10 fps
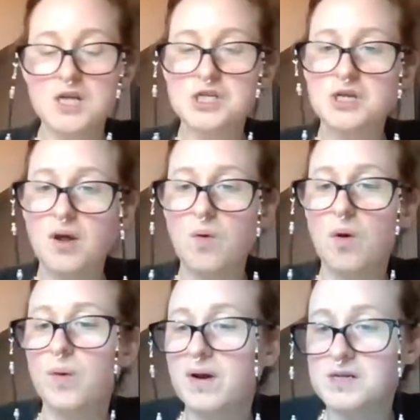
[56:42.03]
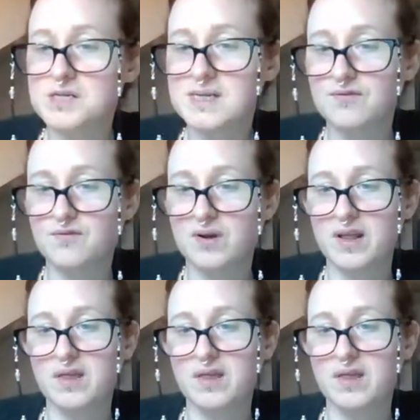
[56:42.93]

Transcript: Do you know what? When I just have a funny